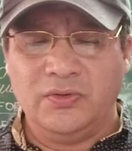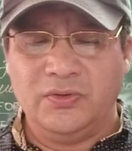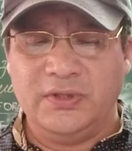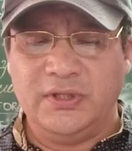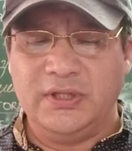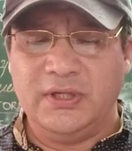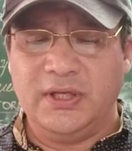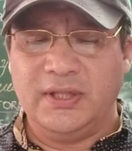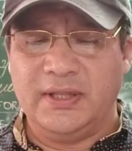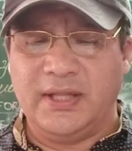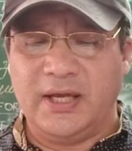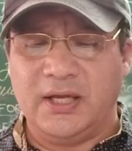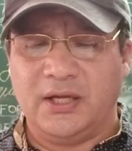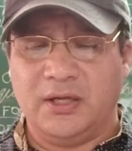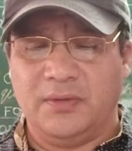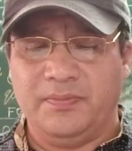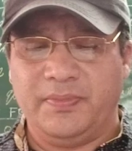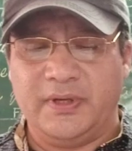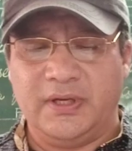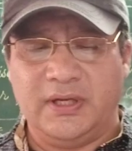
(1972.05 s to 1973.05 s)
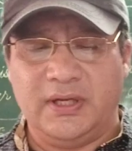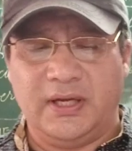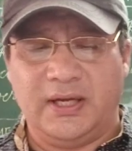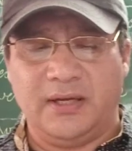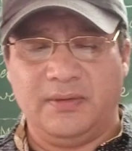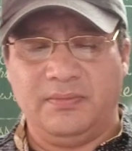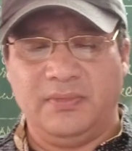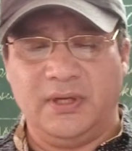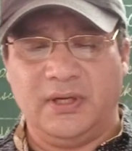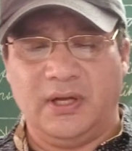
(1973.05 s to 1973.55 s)
to thee and thy company
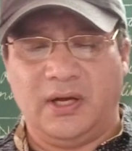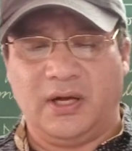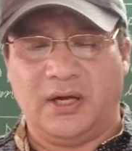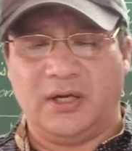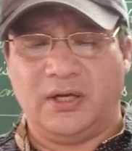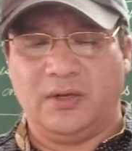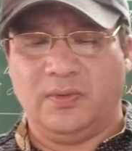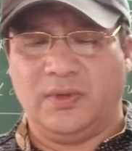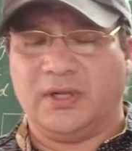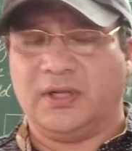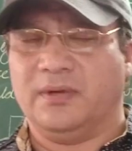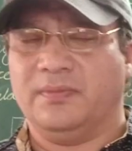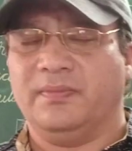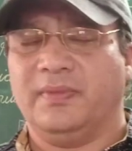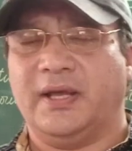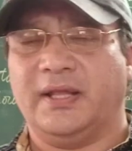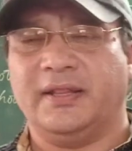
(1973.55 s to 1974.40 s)
I bid a hearty welcome.